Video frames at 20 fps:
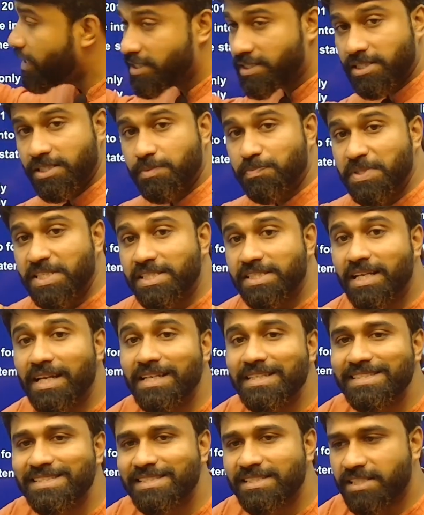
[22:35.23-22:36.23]
a special
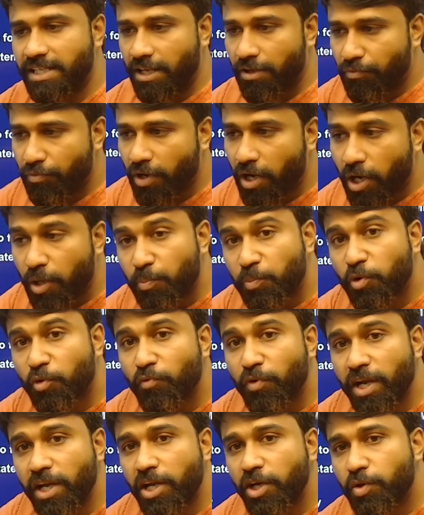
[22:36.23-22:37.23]
safeguard
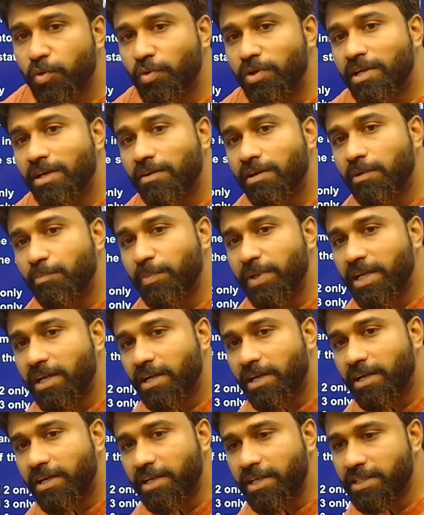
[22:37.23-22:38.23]
provided to developing
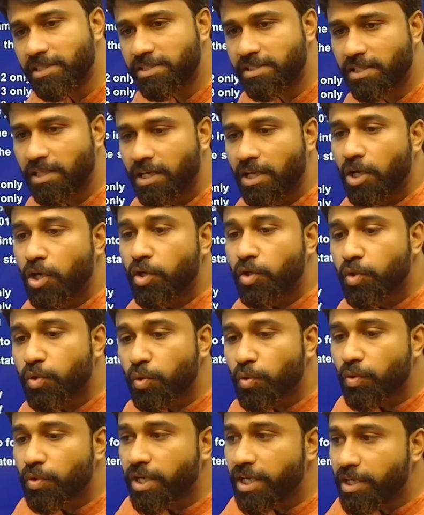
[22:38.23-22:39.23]
countries to
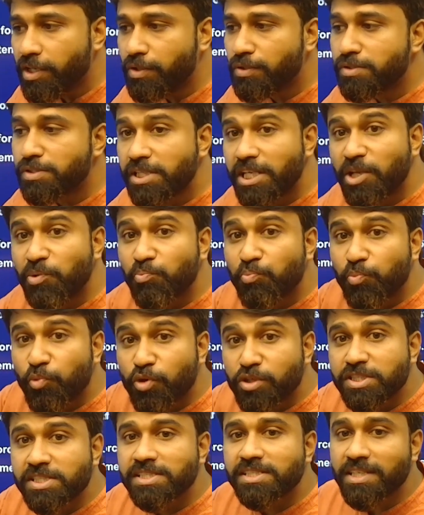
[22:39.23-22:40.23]
reduce
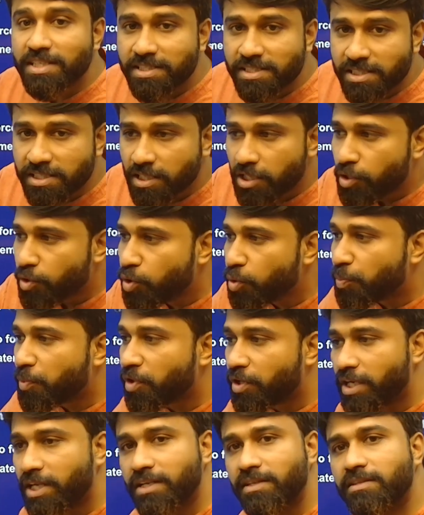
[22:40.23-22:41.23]
import surge to
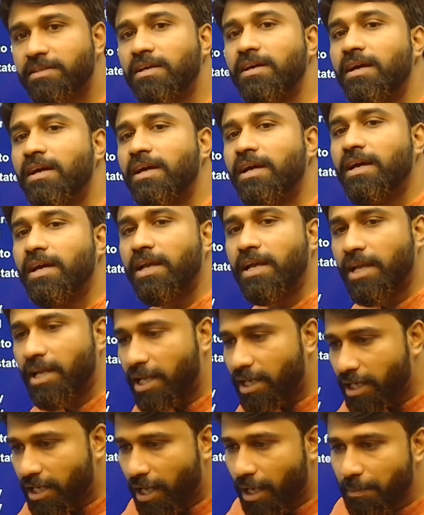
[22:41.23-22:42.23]
protect the
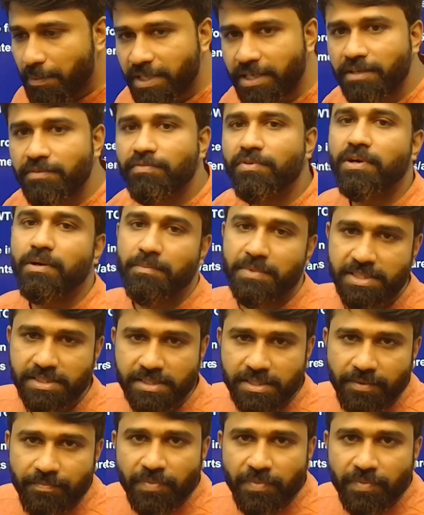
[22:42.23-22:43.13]
inhabitant farmers,